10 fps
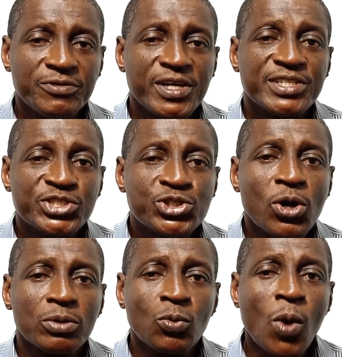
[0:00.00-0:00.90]
First
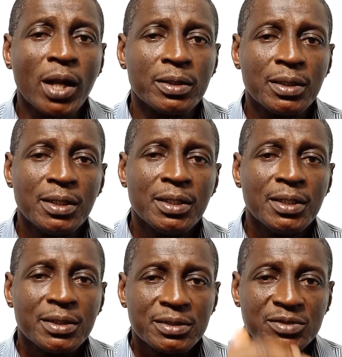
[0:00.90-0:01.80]
John 1,
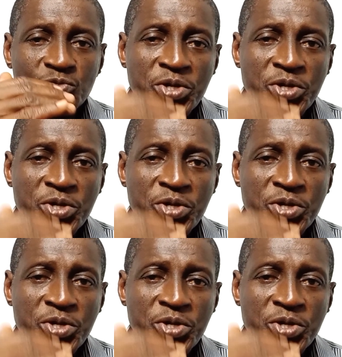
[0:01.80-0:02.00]
in